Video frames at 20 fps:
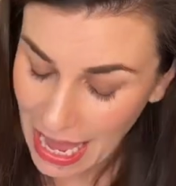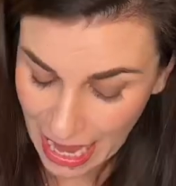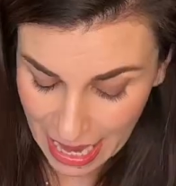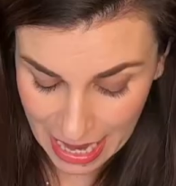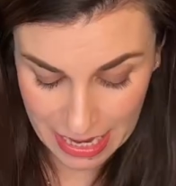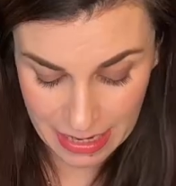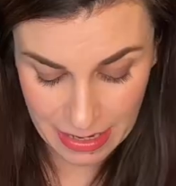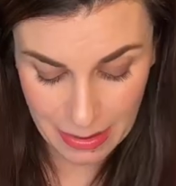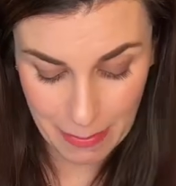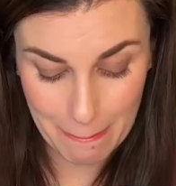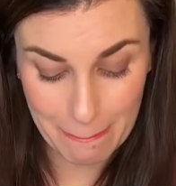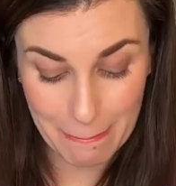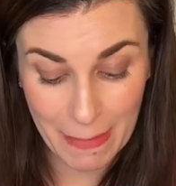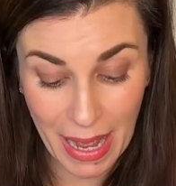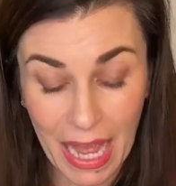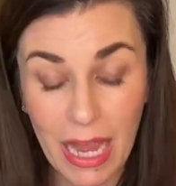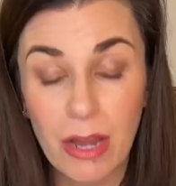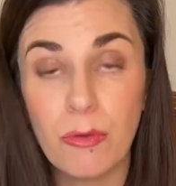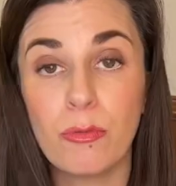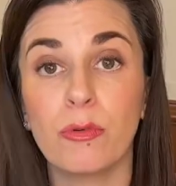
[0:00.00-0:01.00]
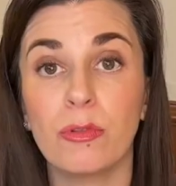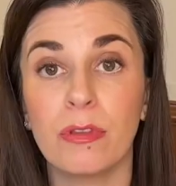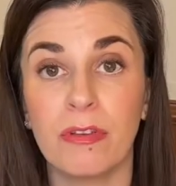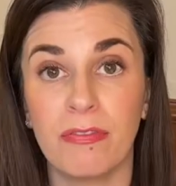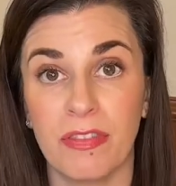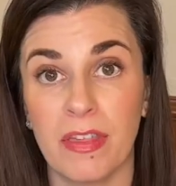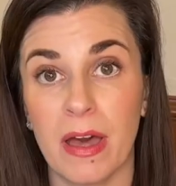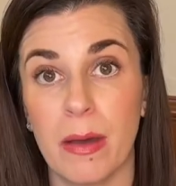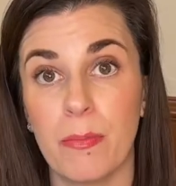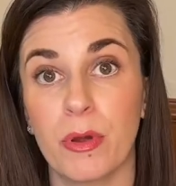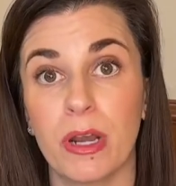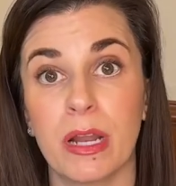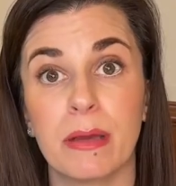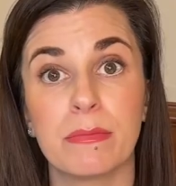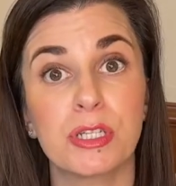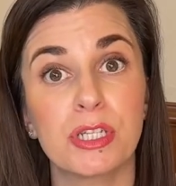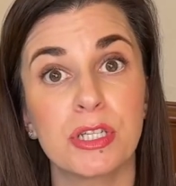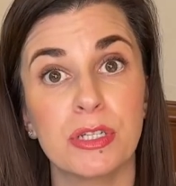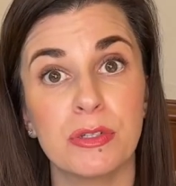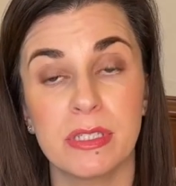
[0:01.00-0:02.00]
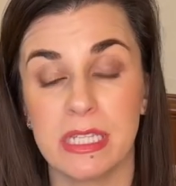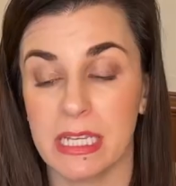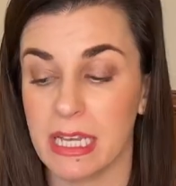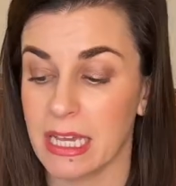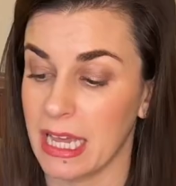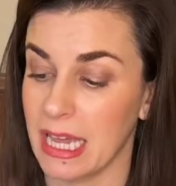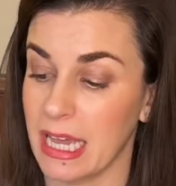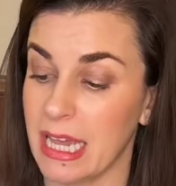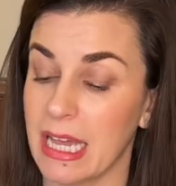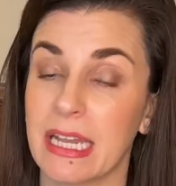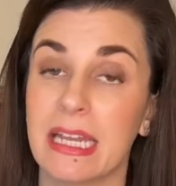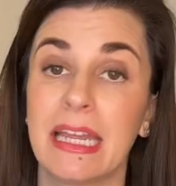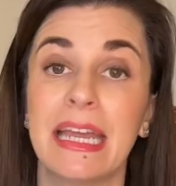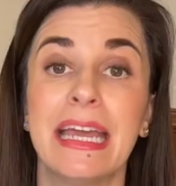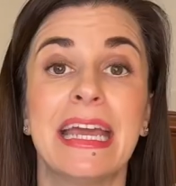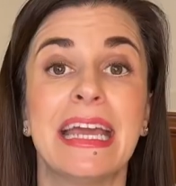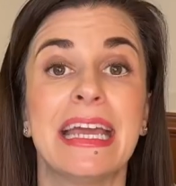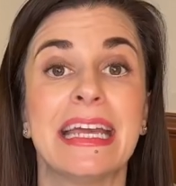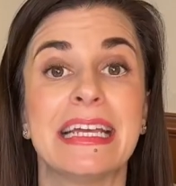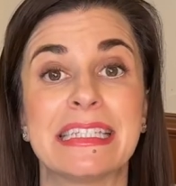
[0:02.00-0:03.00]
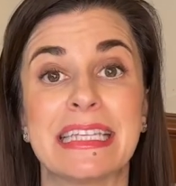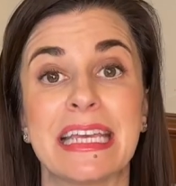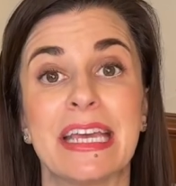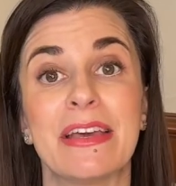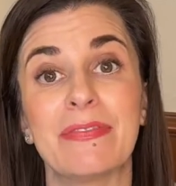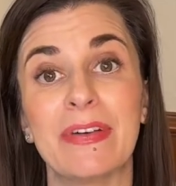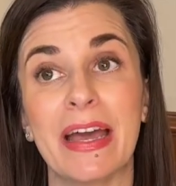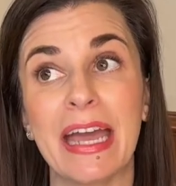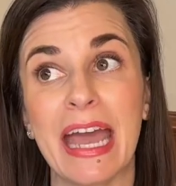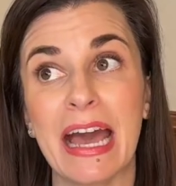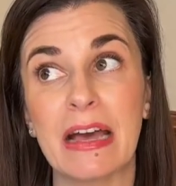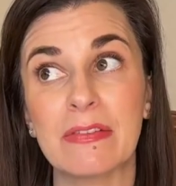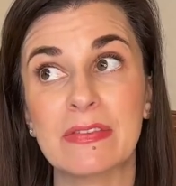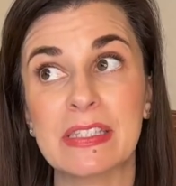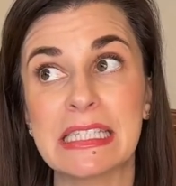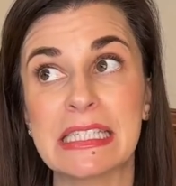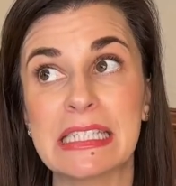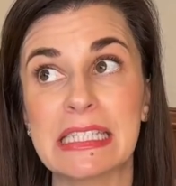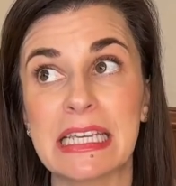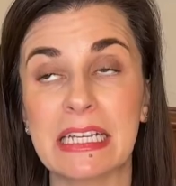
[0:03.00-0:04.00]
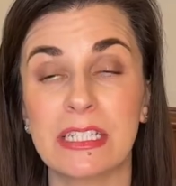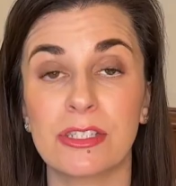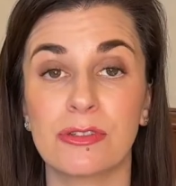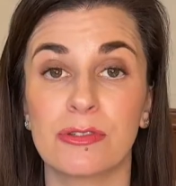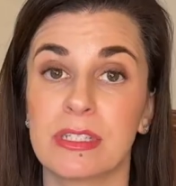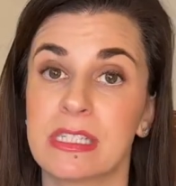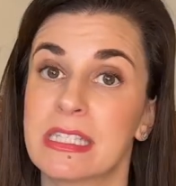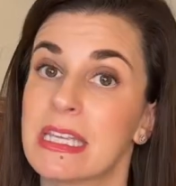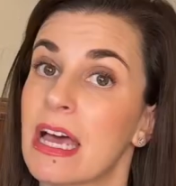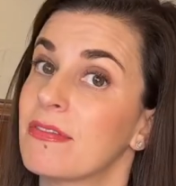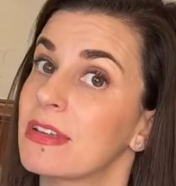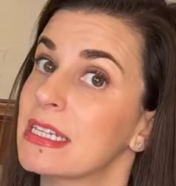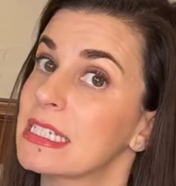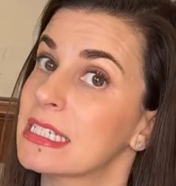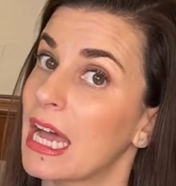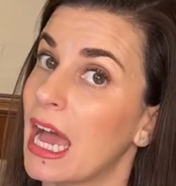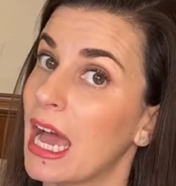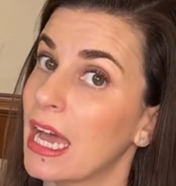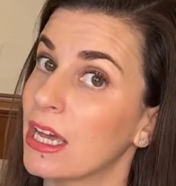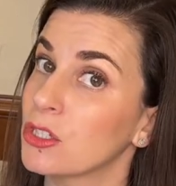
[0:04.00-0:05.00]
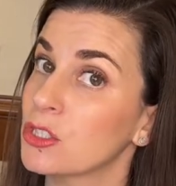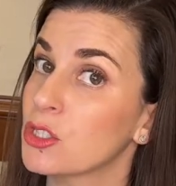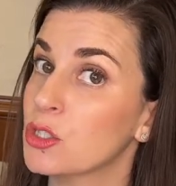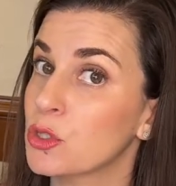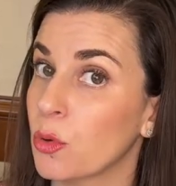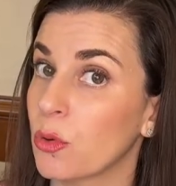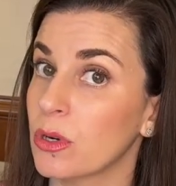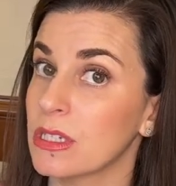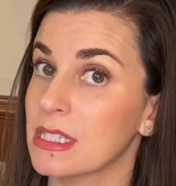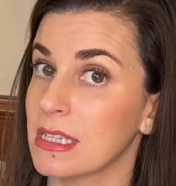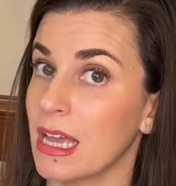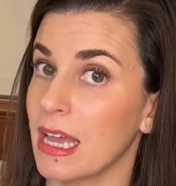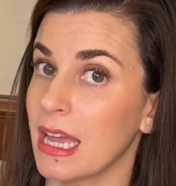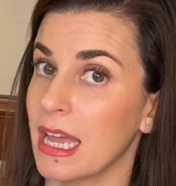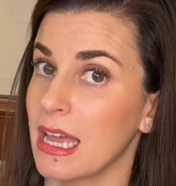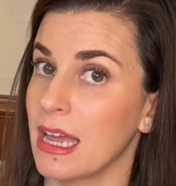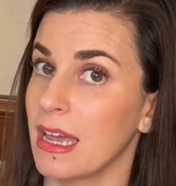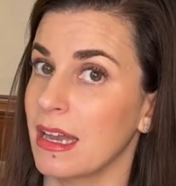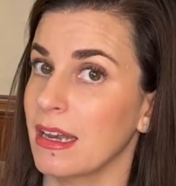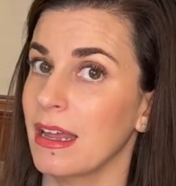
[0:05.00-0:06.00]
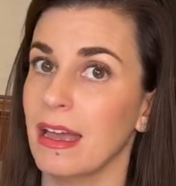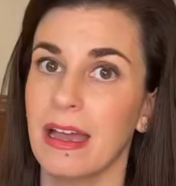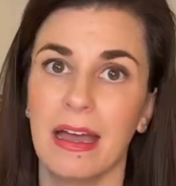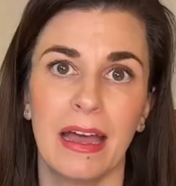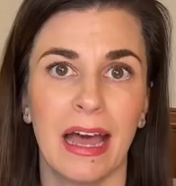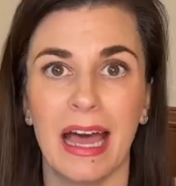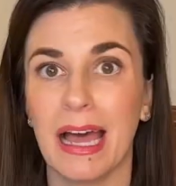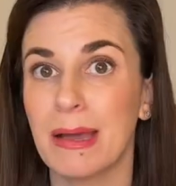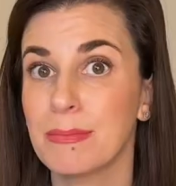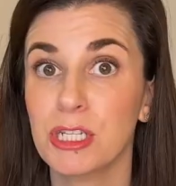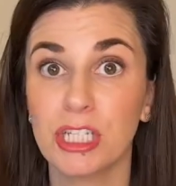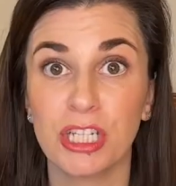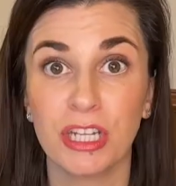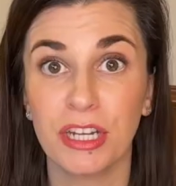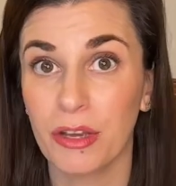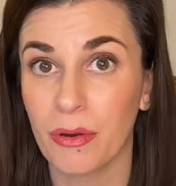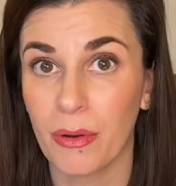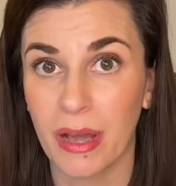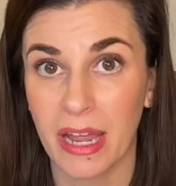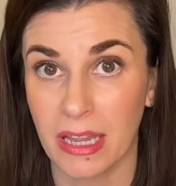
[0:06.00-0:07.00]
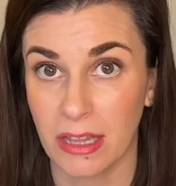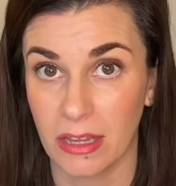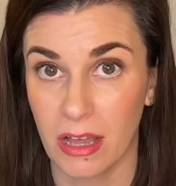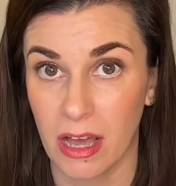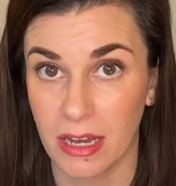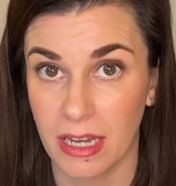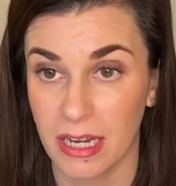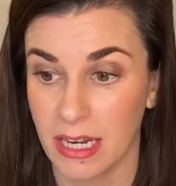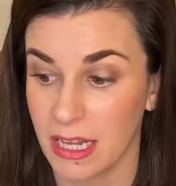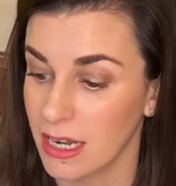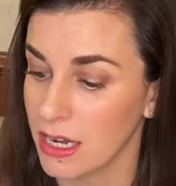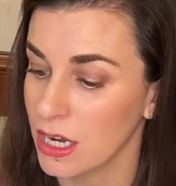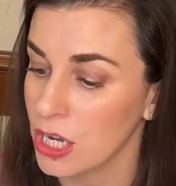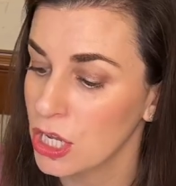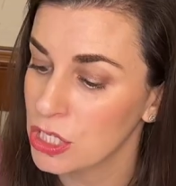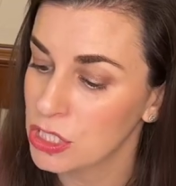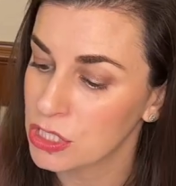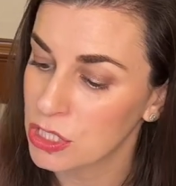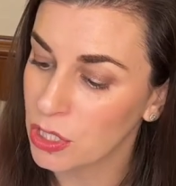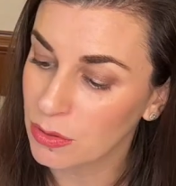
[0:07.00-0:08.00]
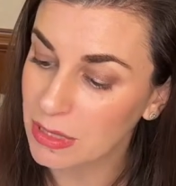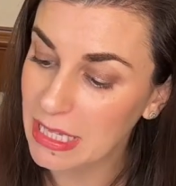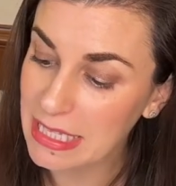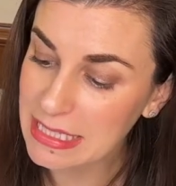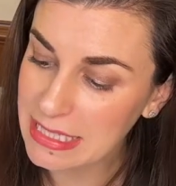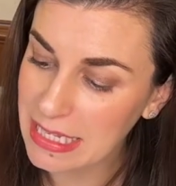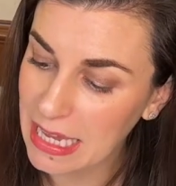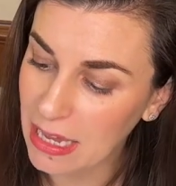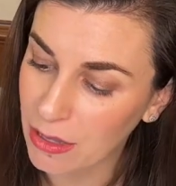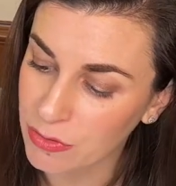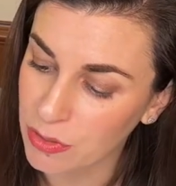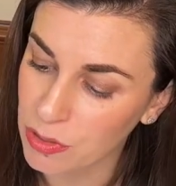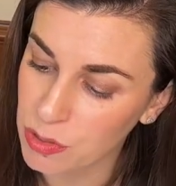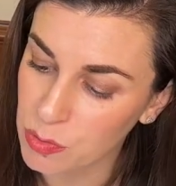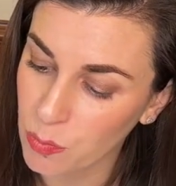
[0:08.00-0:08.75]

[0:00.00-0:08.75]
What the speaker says: And my rule of thumb when I'm choosing a hand is if I have 6 or 7 tiles towards that hand, I'm just gonna go ahead and lock it in. So let's count those.